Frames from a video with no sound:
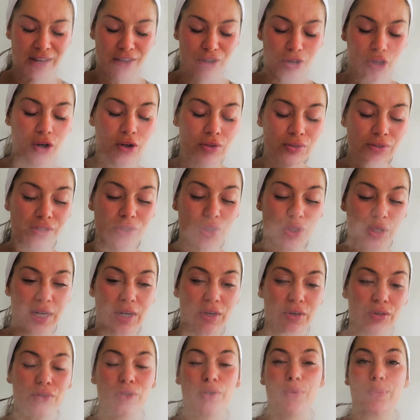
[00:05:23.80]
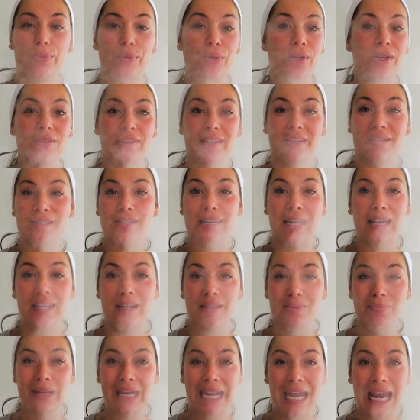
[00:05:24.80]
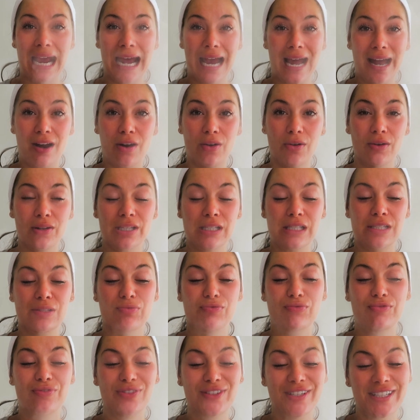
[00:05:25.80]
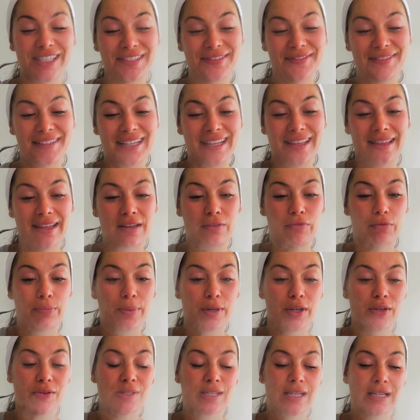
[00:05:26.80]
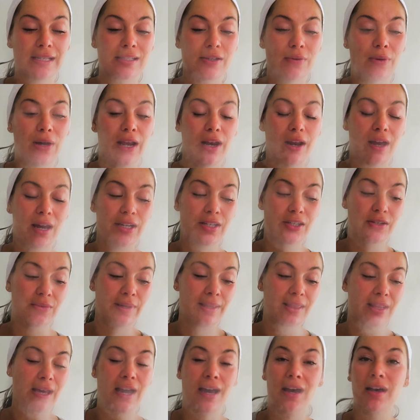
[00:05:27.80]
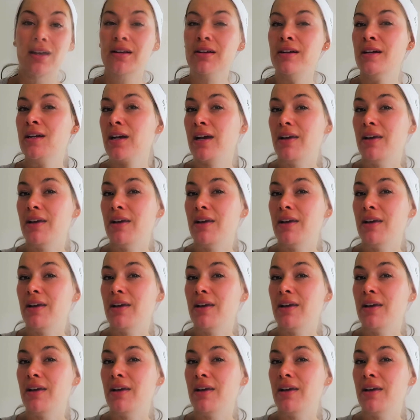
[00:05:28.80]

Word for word: concentrate on your breathing and take a minute out. It's really, really therapeutic. So I like doing that.